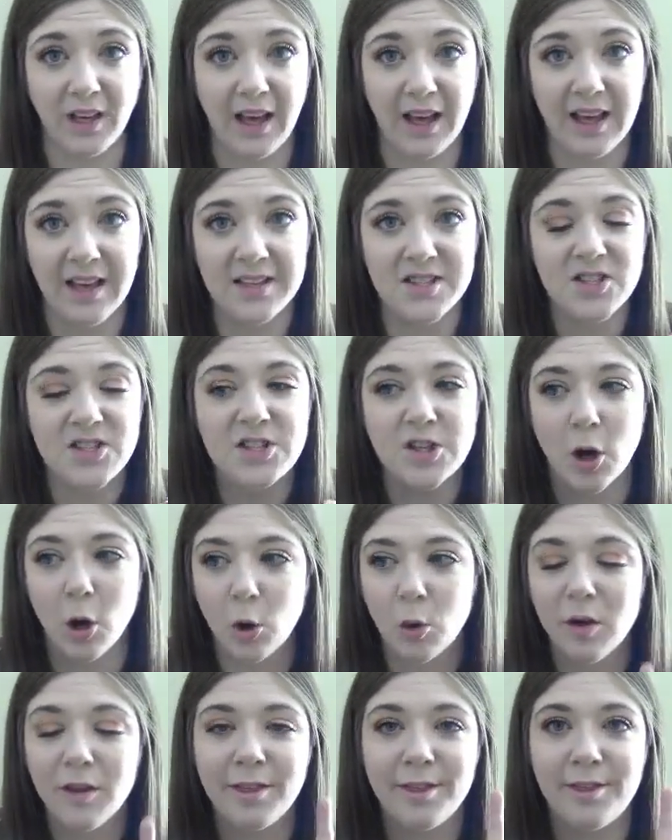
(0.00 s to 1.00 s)
It's
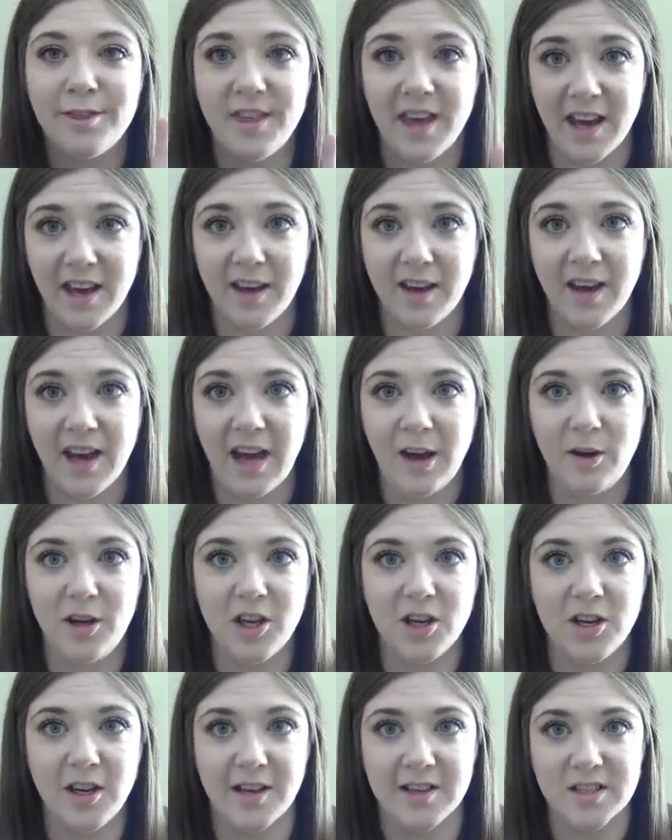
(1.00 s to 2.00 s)
so thick and
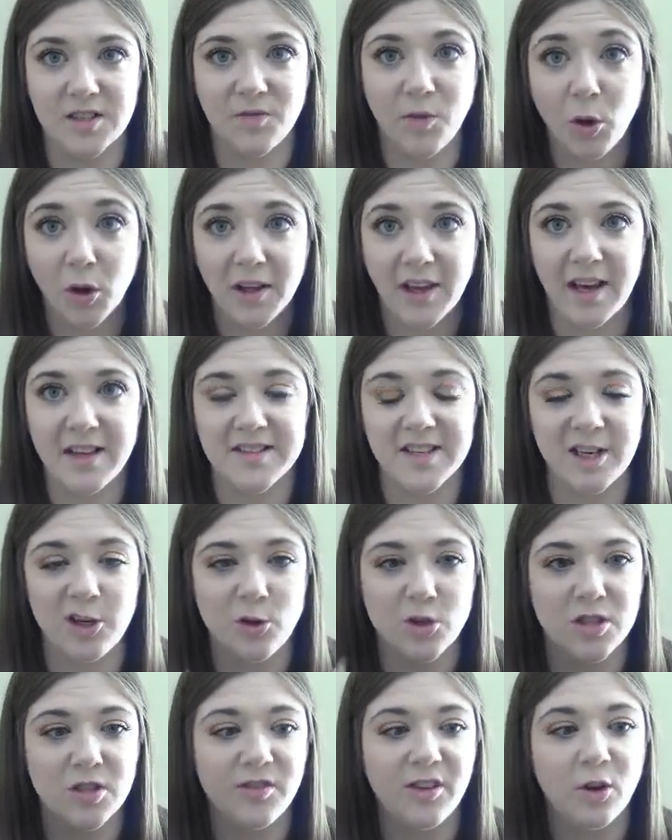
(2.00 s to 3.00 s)
it exfoliates and
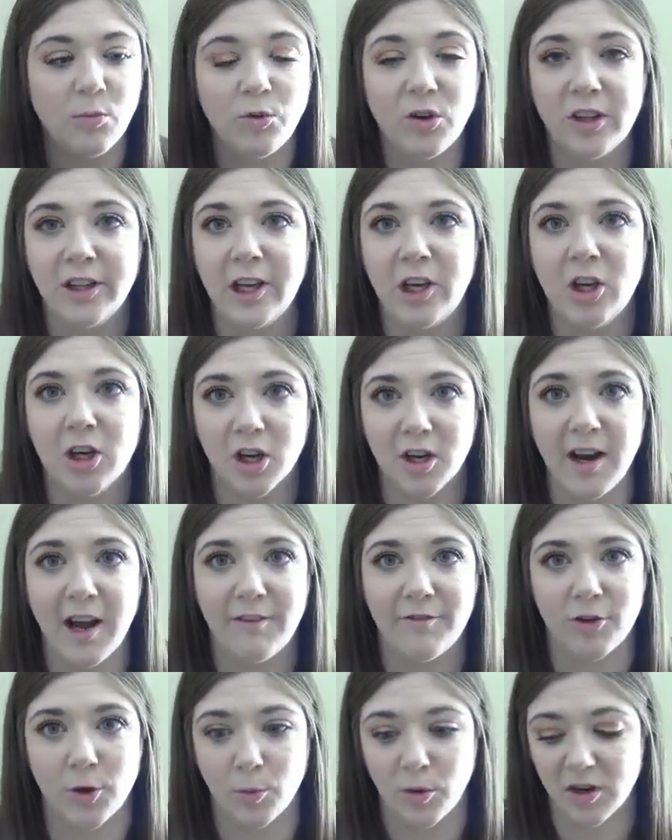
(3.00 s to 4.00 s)
you just feel really good
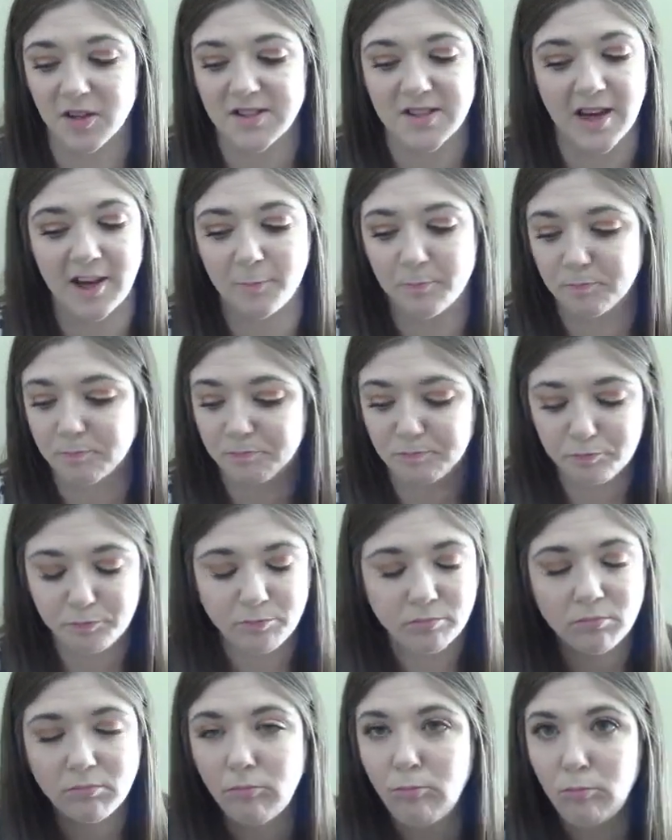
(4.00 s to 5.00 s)
afterwards. Like
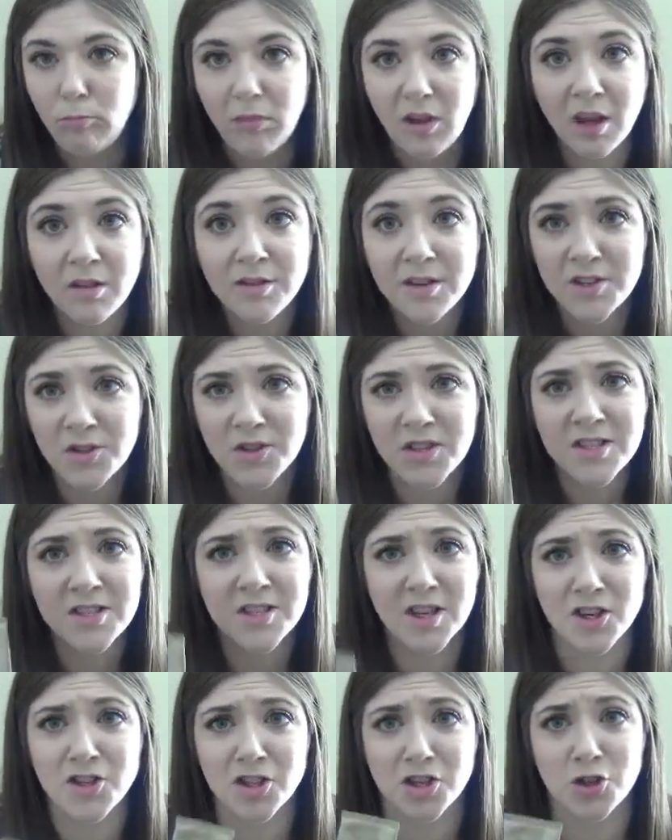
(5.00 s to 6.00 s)
this is
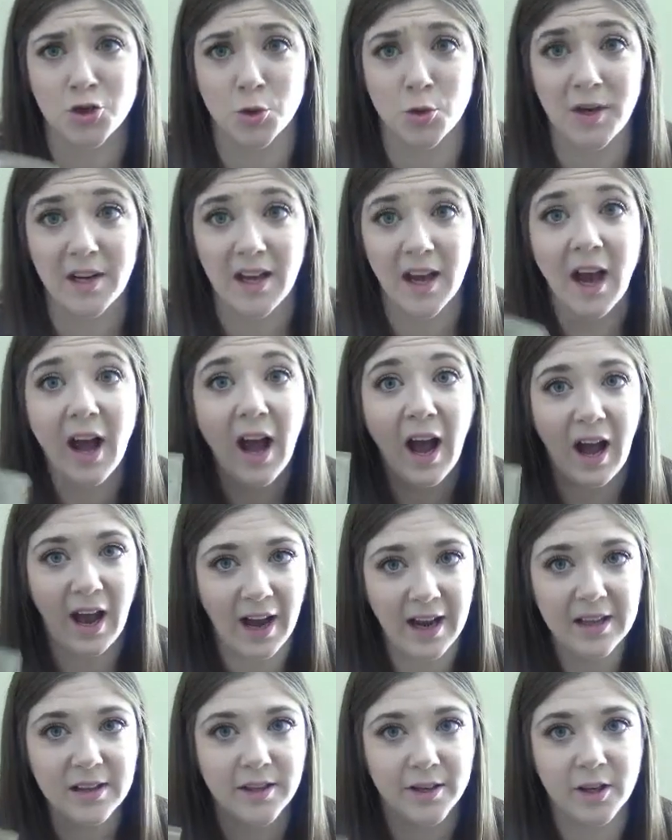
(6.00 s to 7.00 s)
such a treat.
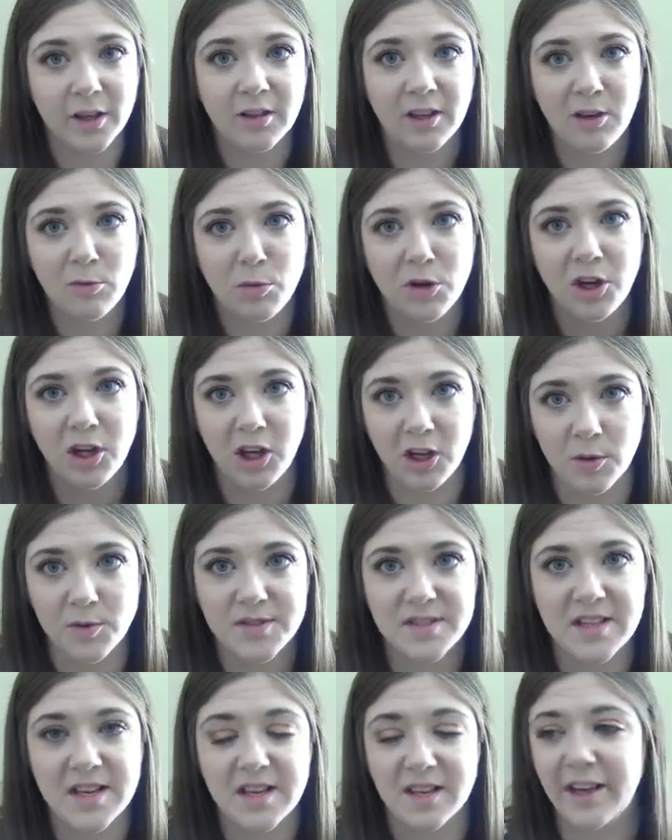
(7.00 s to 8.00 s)
I literally would
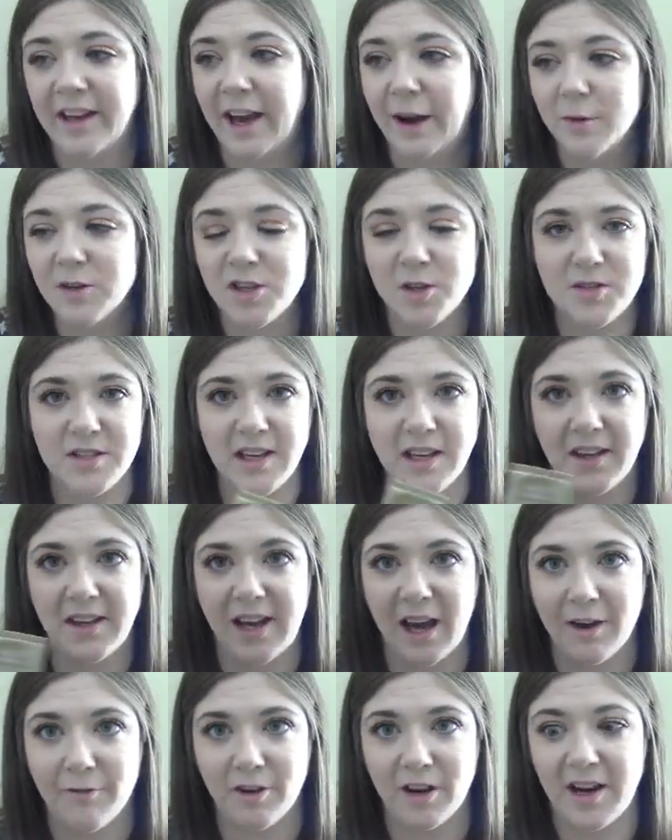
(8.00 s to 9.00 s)
use that. Like I was using it
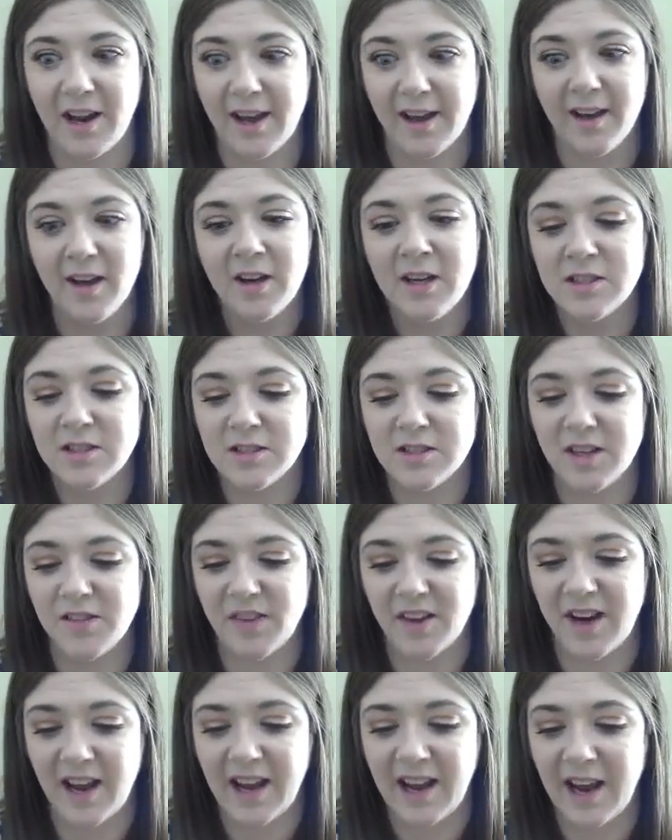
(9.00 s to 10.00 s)
like every day and
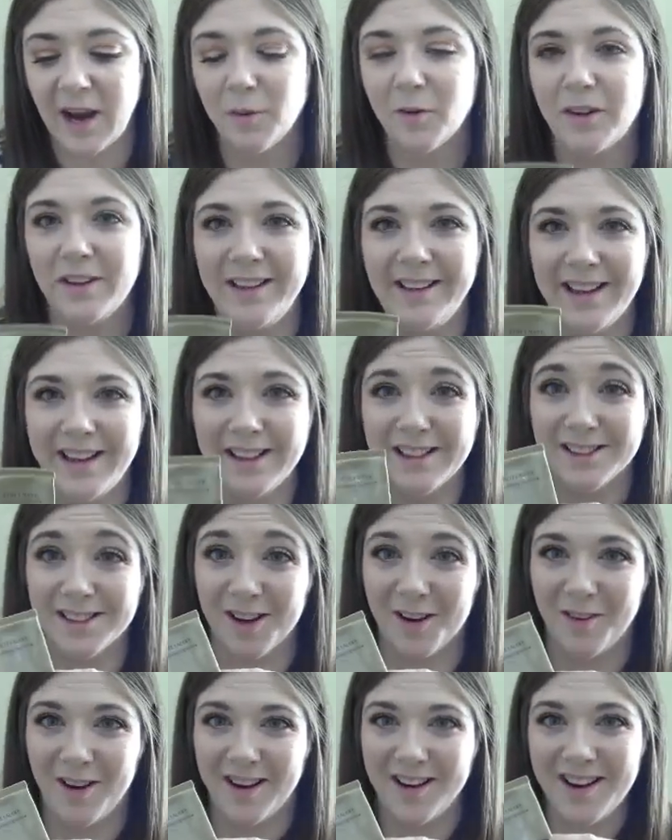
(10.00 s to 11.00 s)
then I got really like
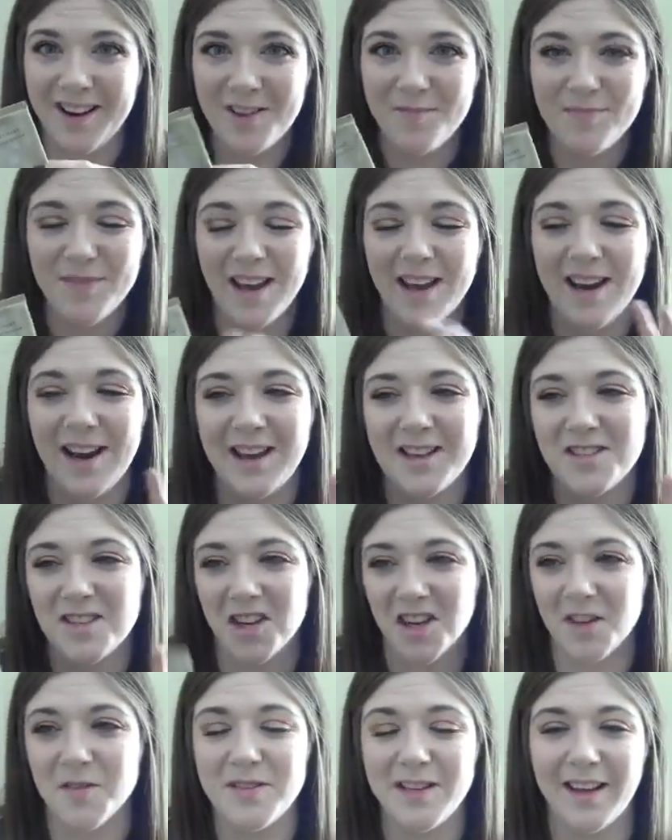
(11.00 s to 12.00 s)
low on it and I
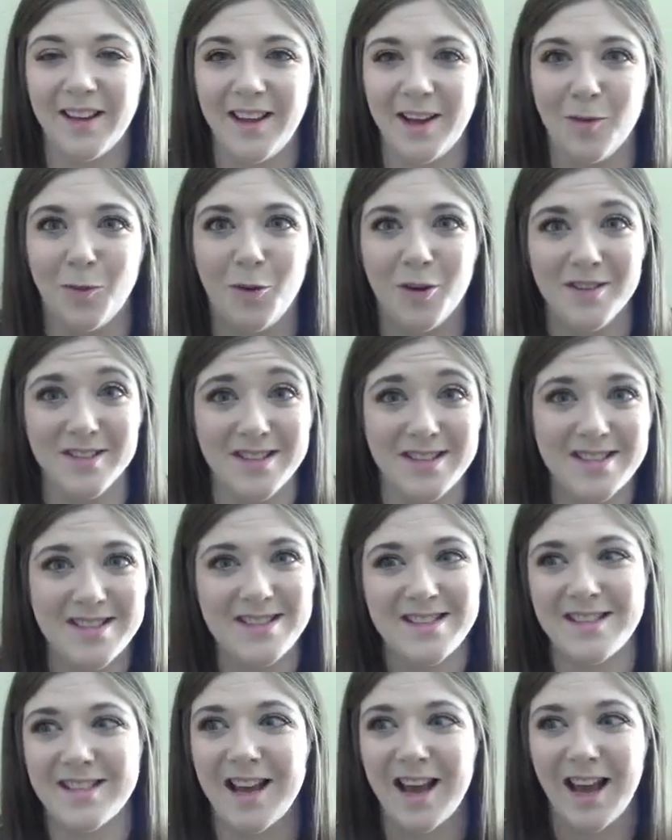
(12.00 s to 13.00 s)
started using it like
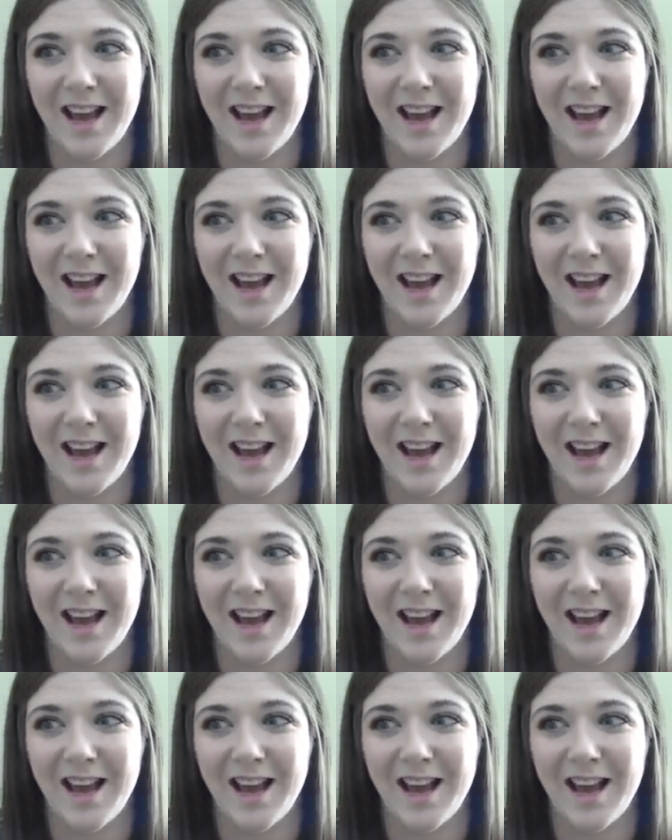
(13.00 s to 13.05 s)
once